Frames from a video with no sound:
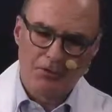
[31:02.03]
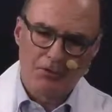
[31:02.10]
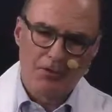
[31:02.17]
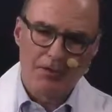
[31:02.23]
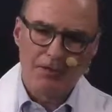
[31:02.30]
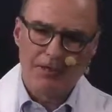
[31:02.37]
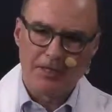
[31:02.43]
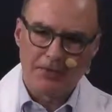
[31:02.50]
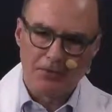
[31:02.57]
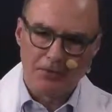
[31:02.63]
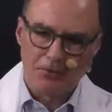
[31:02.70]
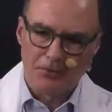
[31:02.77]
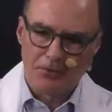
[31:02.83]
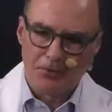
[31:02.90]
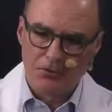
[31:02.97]
feel that
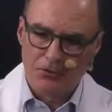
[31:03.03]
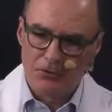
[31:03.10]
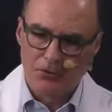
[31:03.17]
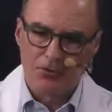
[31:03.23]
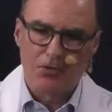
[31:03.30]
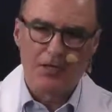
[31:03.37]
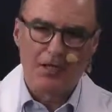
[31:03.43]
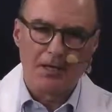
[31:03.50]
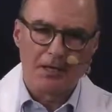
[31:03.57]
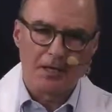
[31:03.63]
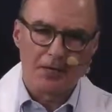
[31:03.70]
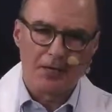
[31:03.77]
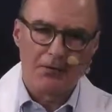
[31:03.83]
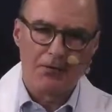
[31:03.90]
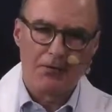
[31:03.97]
you
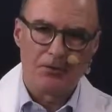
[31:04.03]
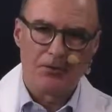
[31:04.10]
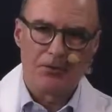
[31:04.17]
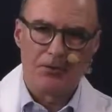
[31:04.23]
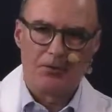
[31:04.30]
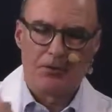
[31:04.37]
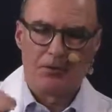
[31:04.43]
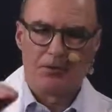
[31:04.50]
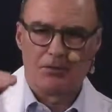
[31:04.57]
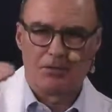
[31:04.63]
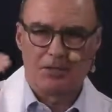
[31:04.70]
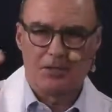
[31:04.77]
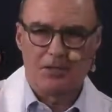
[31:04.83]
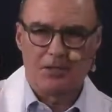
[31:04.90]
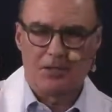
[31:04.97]
glide, between the
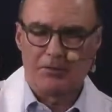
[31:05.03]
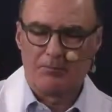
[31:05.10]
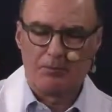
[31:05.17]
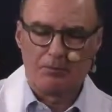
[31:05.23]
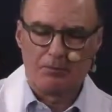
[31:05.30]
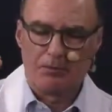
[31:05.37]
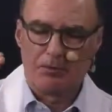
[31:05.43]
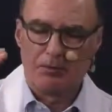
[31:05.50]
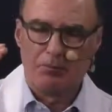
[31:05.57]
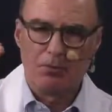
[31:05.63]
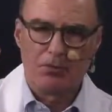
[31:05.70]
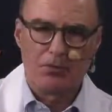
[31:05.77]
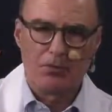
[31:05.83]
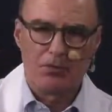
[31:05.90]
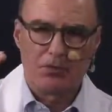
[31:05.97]
skin and the
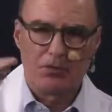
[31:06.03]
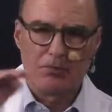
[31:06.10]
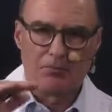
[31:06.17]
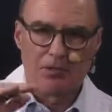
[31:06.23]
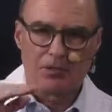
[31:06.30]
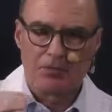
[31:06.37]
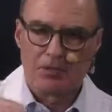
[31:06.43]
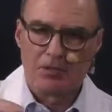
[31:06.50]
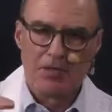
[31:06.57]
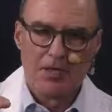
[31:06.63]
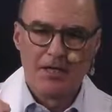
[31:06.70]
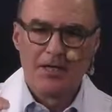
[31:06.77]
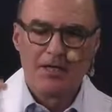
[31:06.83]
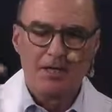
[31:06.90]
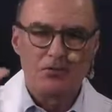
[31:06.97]
mucosa and the muscle
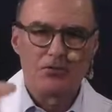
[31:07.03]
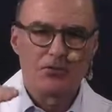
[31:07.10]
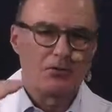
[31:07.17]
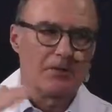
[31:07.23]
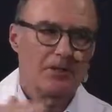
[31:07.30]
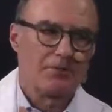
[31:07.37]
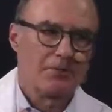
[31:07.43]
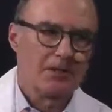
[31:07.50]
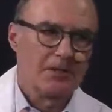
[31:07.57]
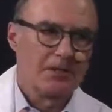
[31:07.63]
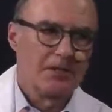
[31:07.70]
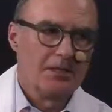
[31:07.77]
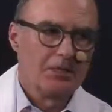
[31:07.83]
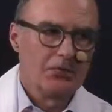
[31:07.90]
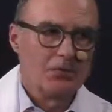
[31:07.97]
is the right plane.
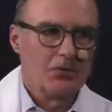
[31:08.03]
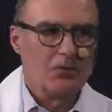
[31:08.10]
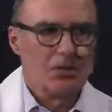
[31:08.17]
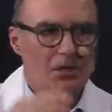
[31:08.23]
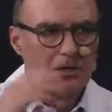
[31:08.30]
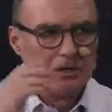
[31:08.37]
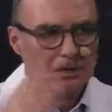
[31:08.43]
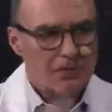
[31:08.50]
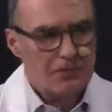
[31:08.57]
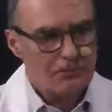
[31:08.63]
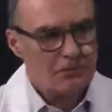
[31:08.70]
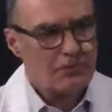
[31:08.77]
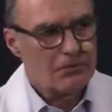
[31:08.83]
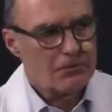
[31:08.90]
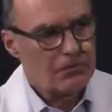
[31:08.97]
So
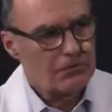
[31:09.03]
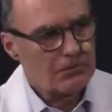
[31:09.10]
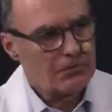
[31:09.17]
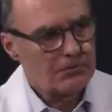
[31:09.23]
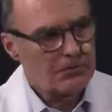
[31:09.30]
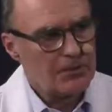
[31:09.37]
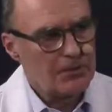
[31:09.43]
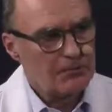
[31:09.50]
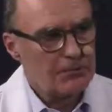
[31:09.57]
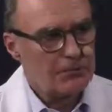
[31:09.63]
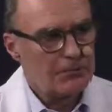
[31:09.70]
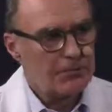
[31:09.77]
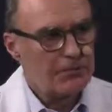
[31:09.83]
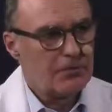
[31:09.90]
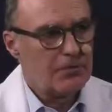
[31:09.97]
if
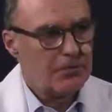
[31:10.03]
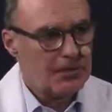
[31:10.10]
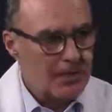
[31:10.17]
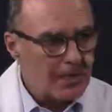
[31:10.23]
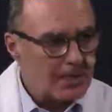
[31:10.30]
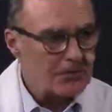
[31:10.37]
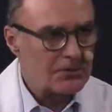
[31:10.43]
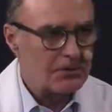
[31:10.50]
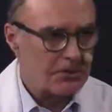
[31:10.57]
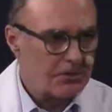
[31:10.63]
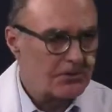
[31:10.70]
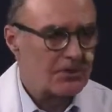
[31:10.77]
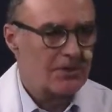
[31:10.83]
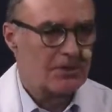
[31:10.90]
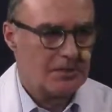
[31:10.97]
the answer
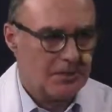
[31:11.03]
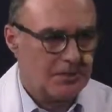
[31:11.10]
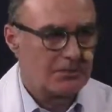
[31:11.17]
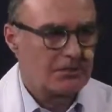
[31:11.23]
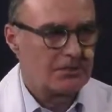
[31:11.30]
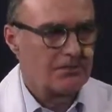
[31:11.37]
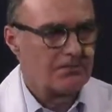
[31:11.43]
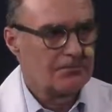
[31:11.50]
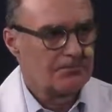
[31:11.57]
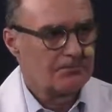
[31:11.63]
is yes.